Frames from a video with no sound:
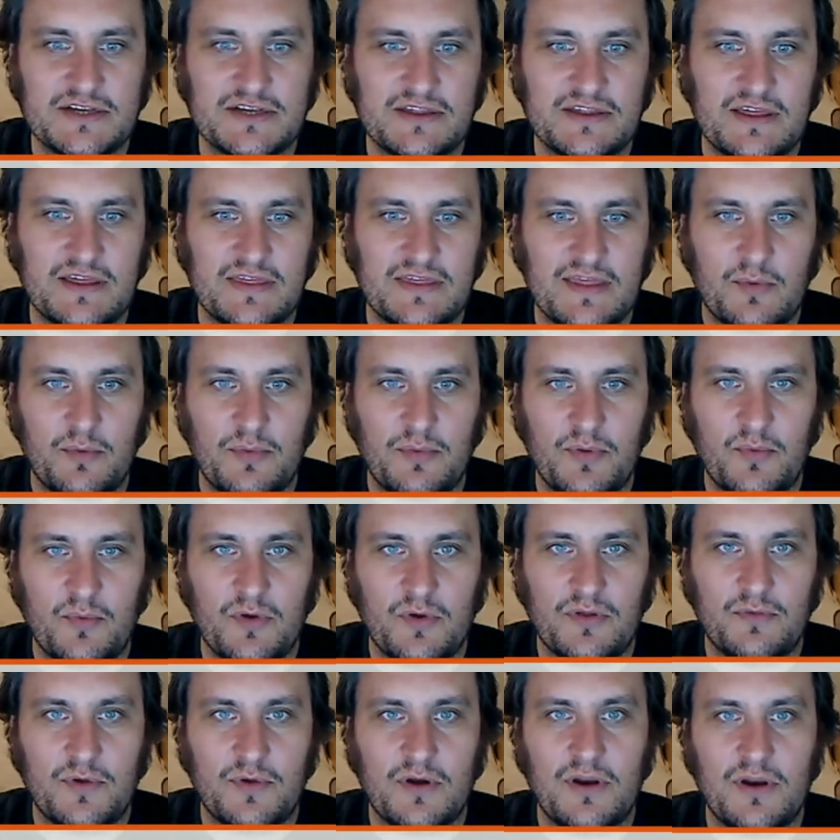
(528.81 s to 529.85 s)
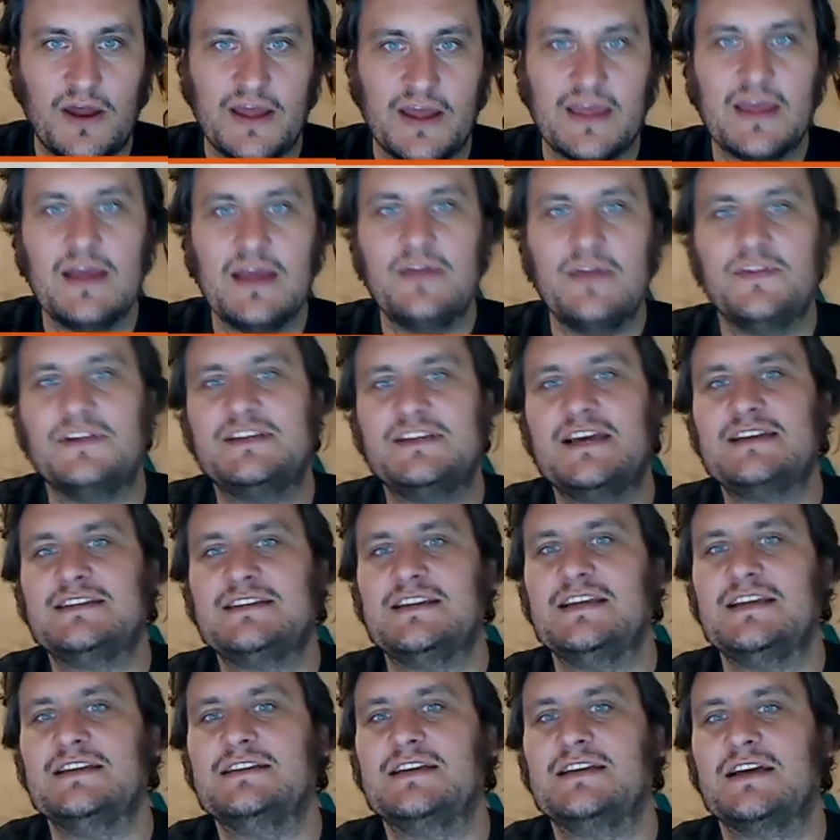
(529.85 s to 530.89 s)
I think that would be worthwhile. Like the
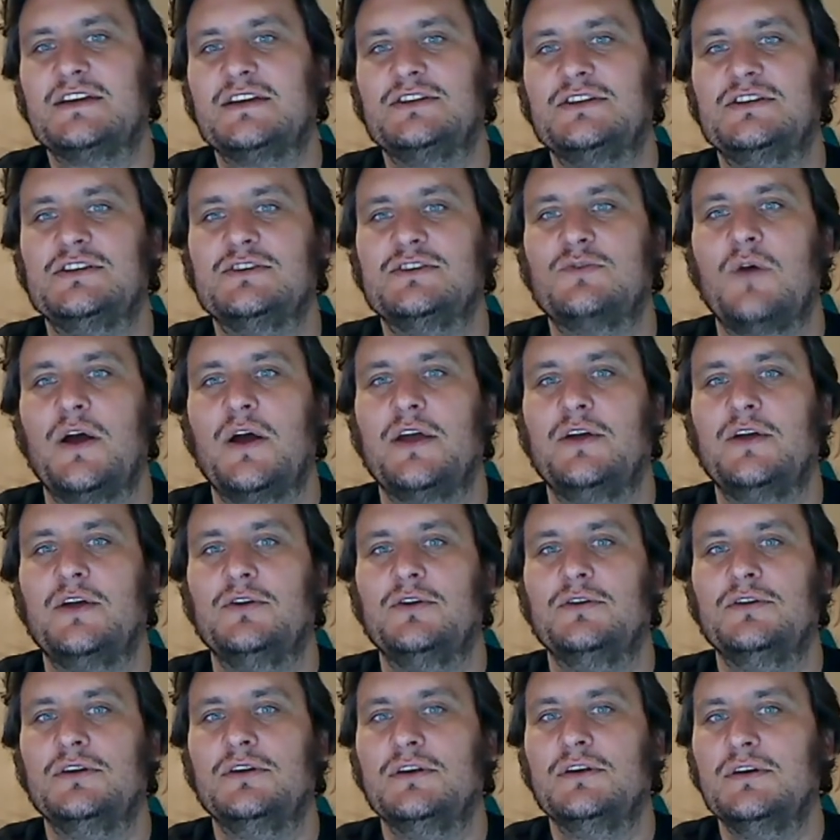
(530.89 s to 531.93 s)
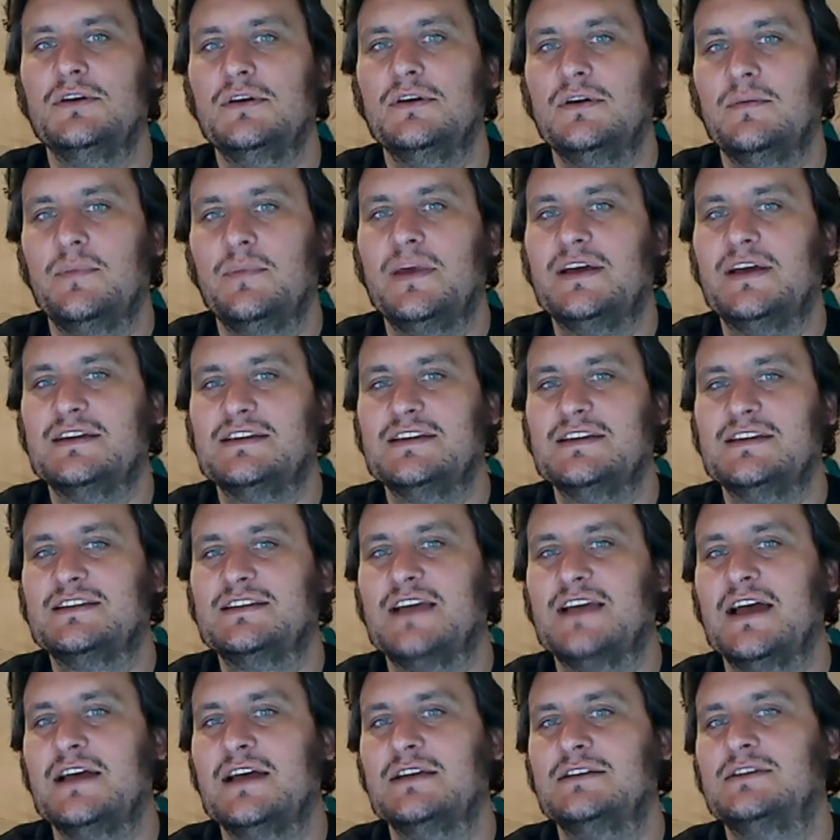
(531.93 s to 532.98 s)
testing section is quite good because it
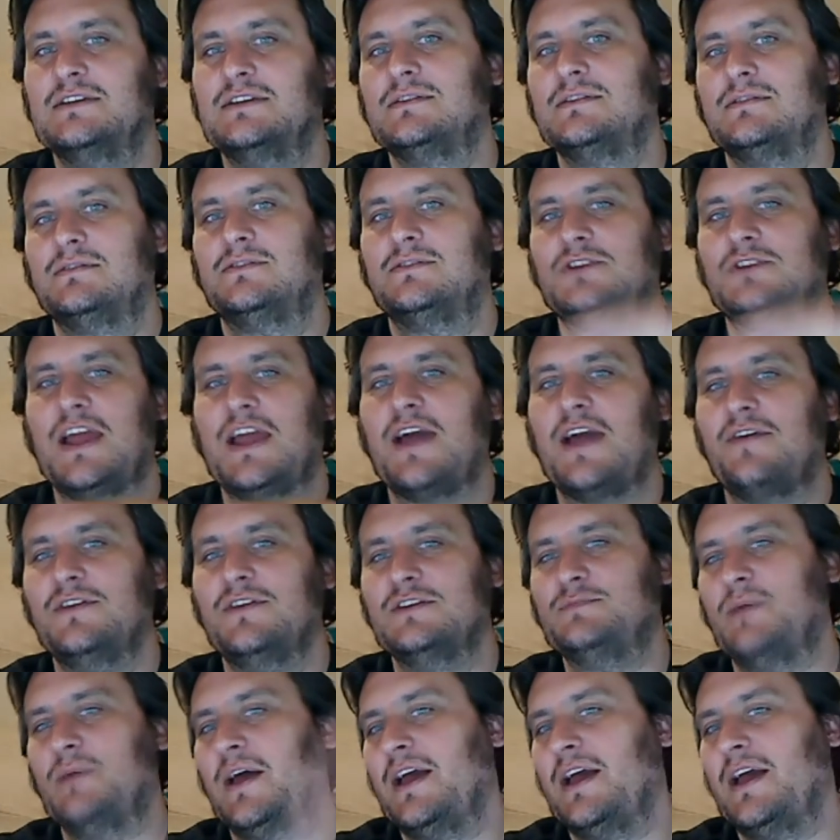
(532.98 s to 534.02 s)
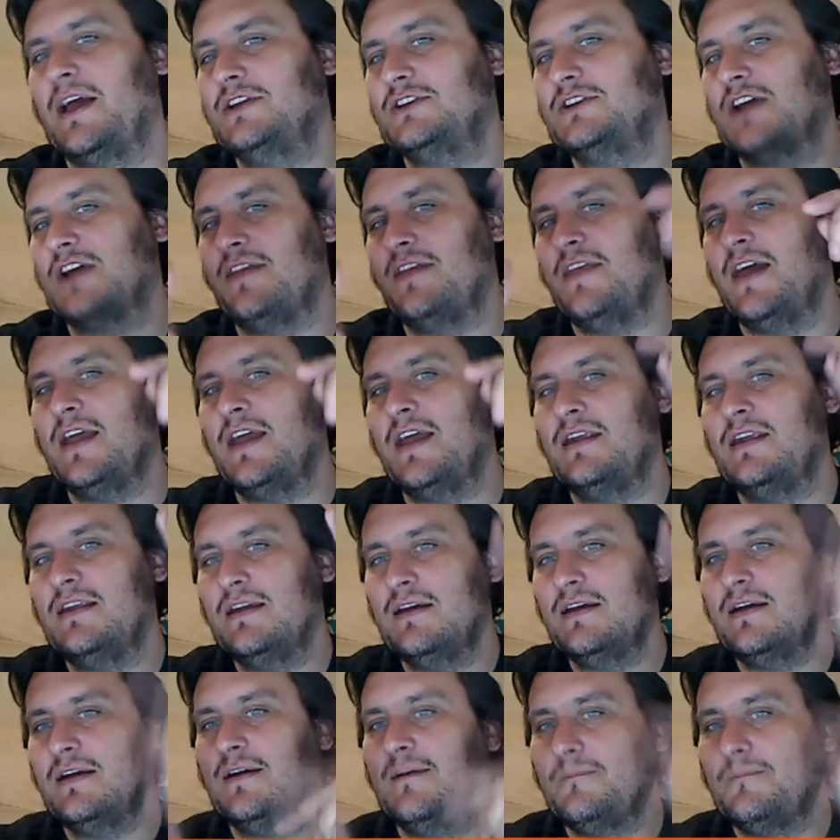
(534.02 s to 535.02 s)
says check out this page, and then